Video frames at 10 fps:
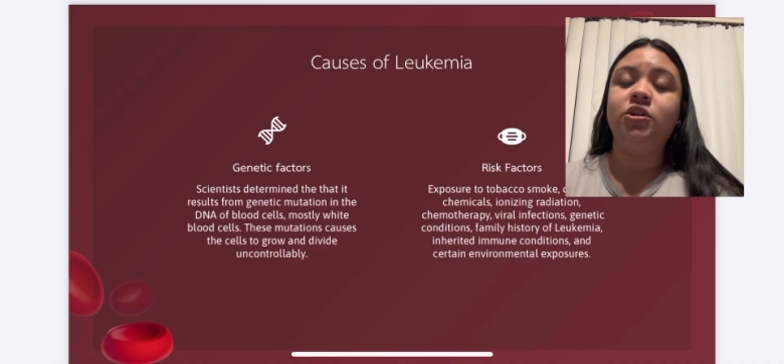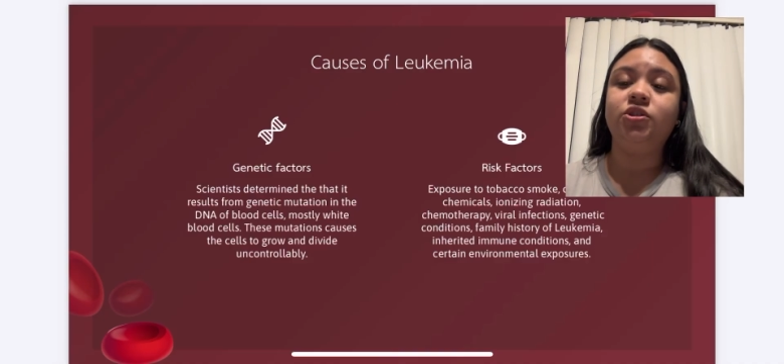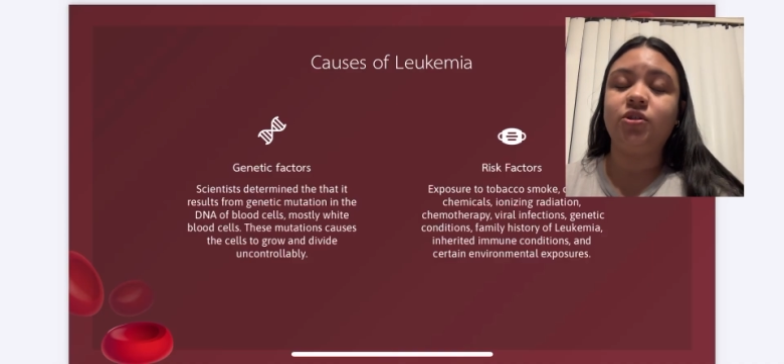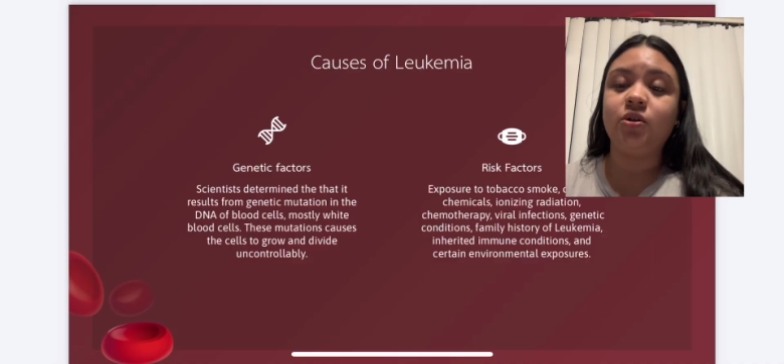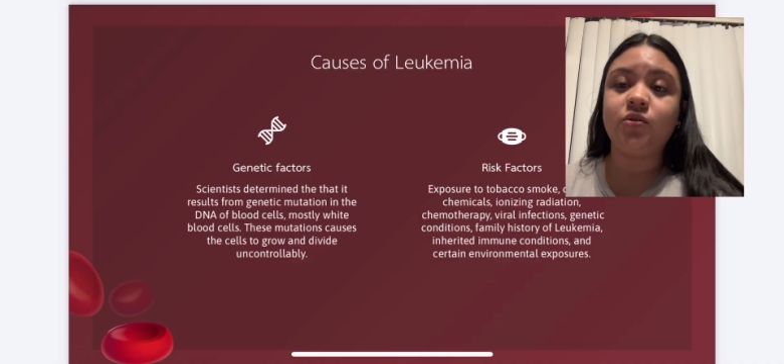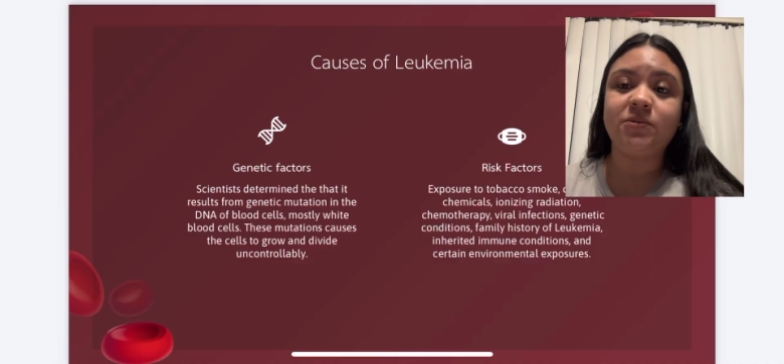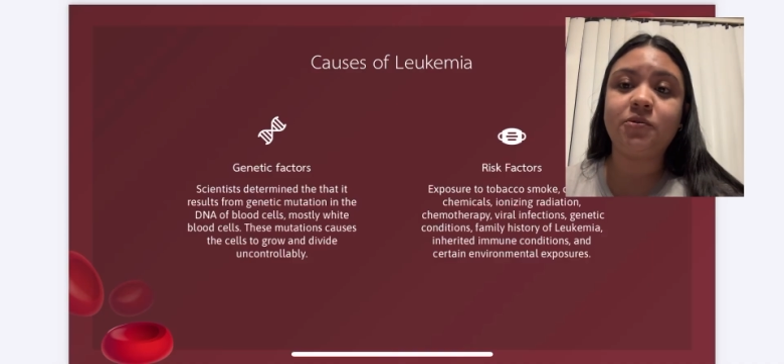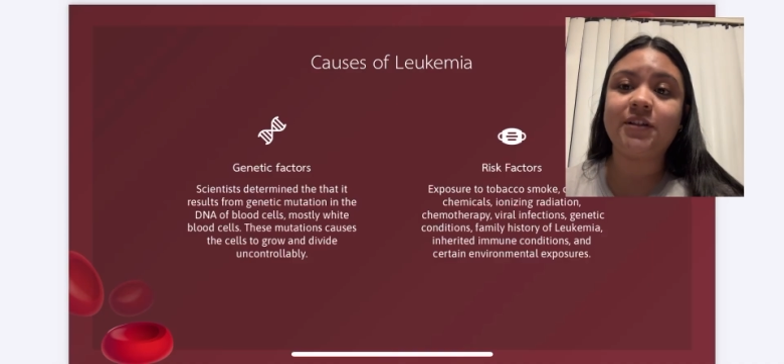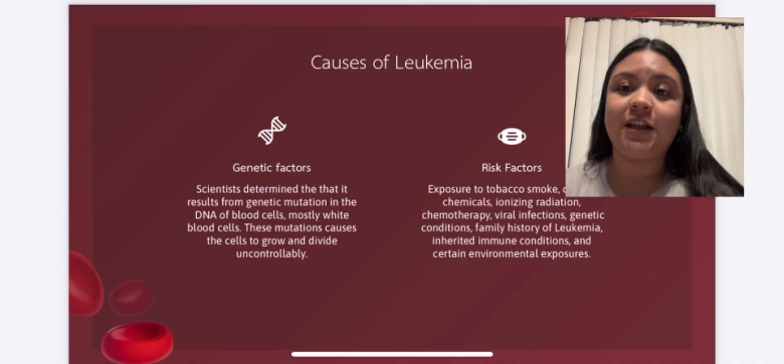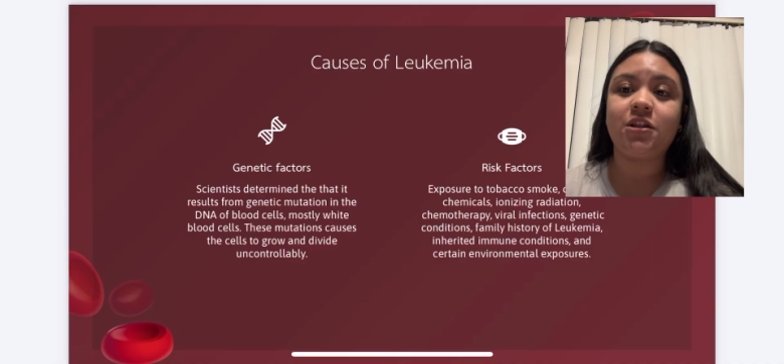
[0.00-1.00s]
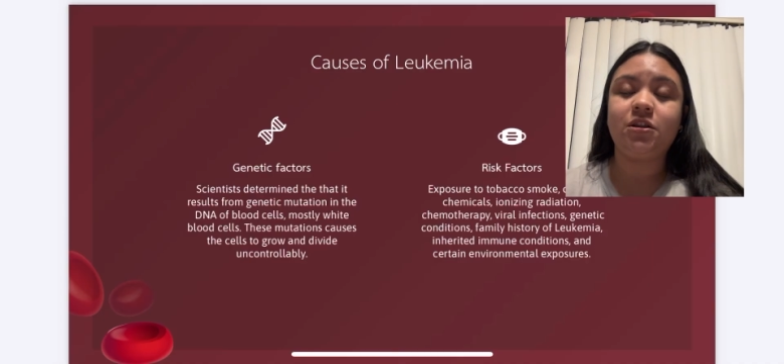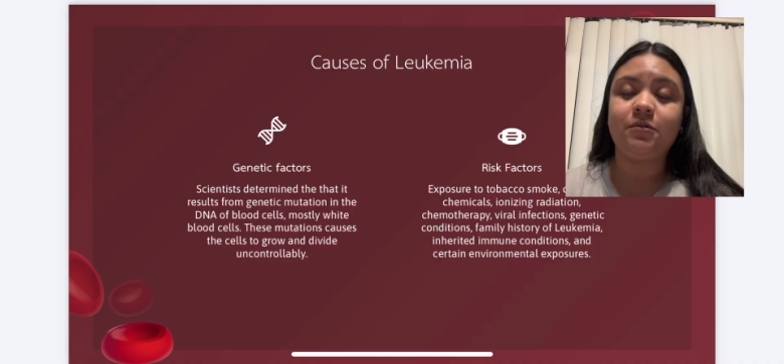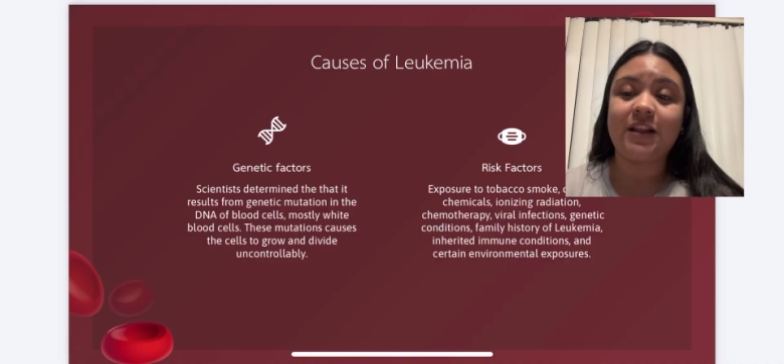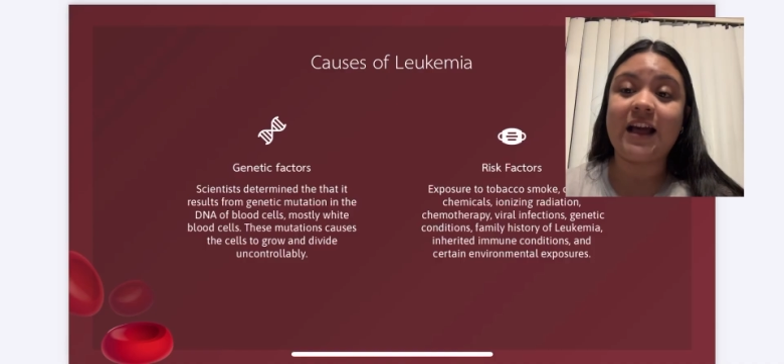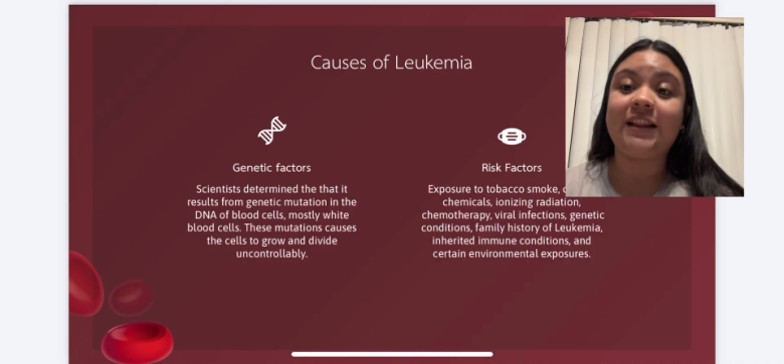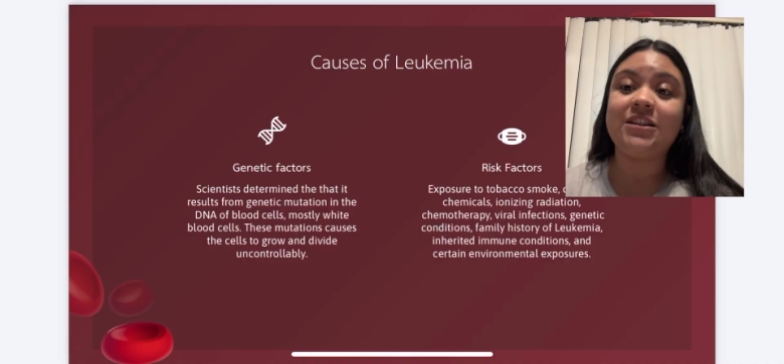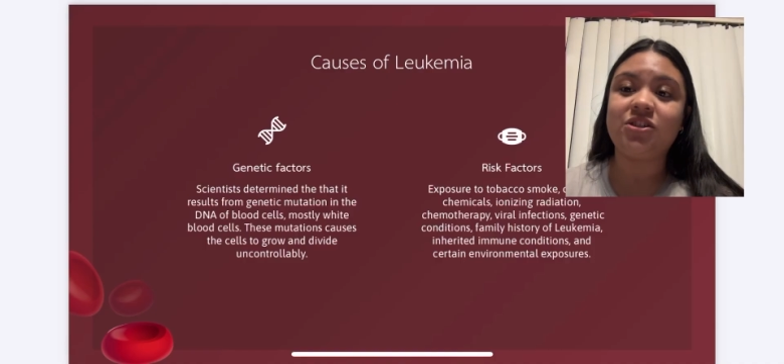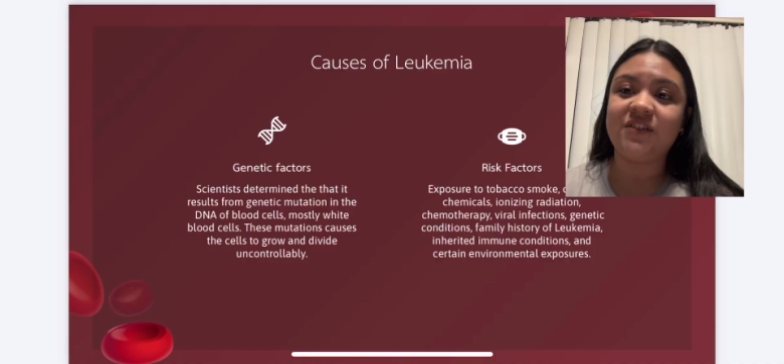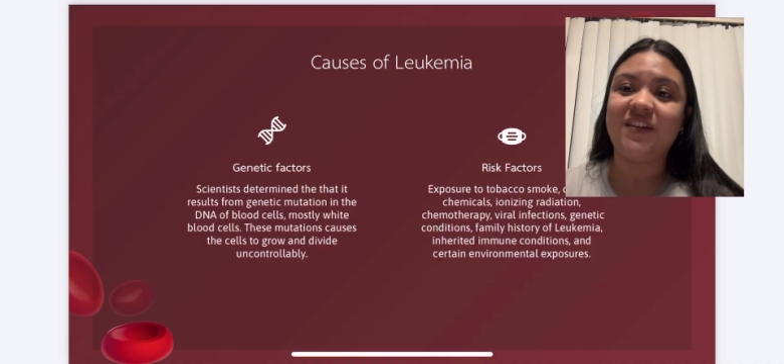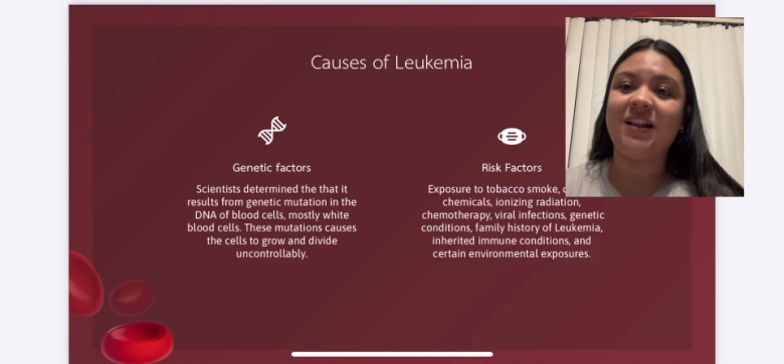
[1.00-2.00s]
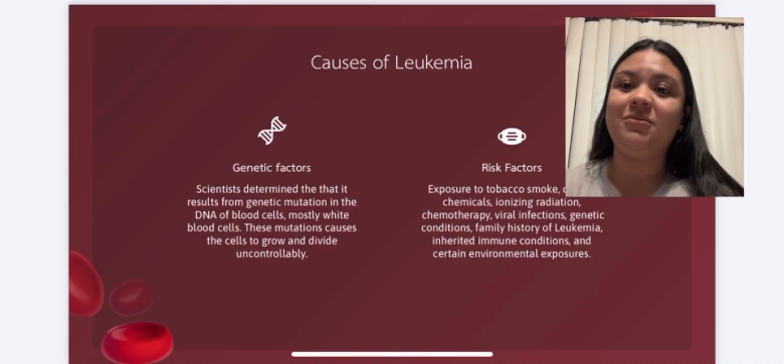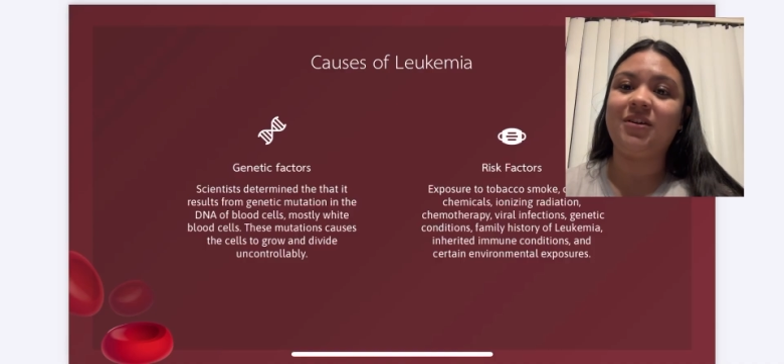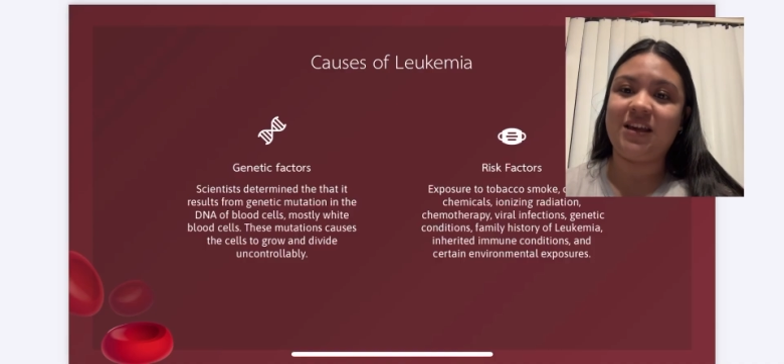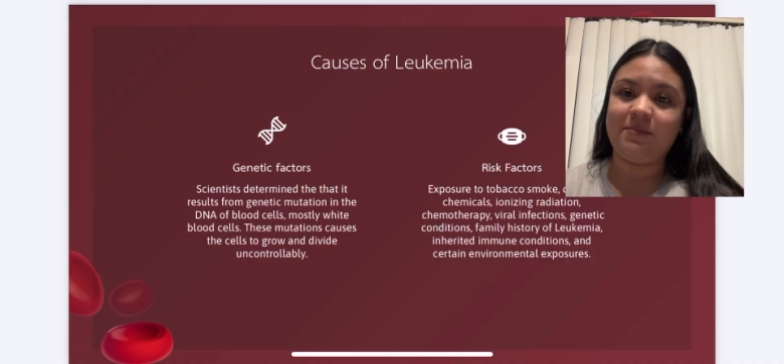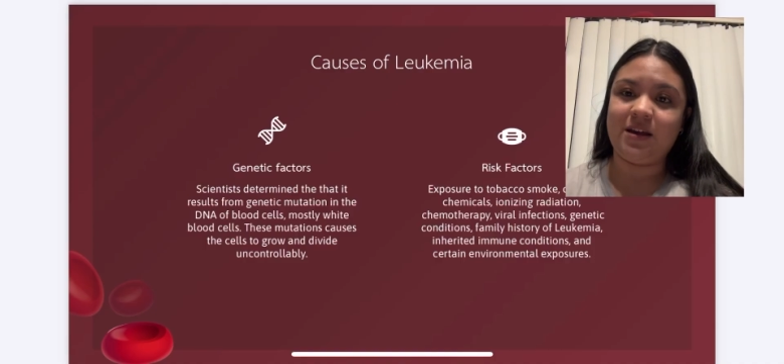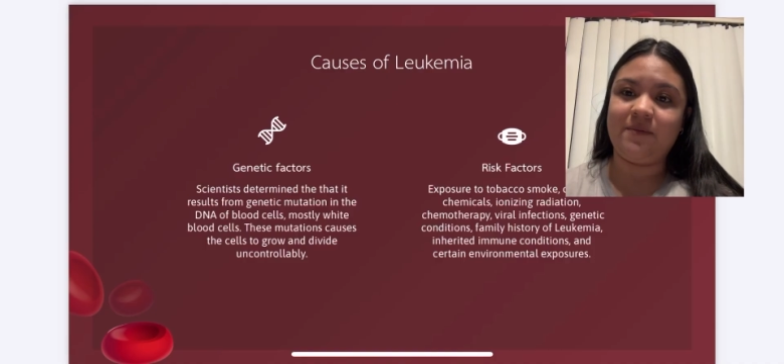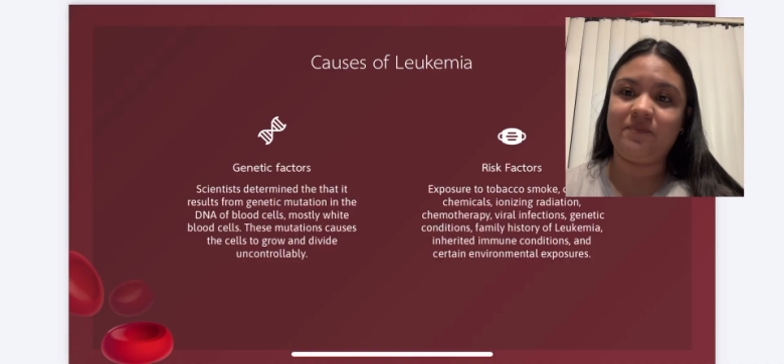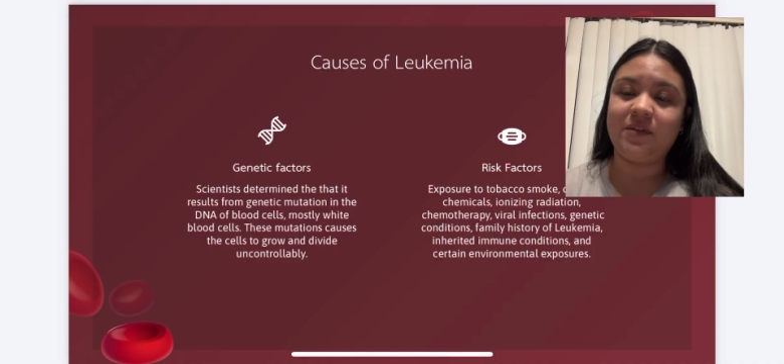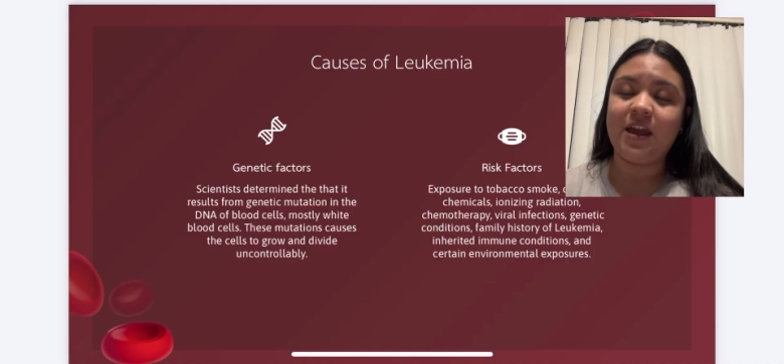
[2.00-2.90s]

So who is most likely to develop leukemia?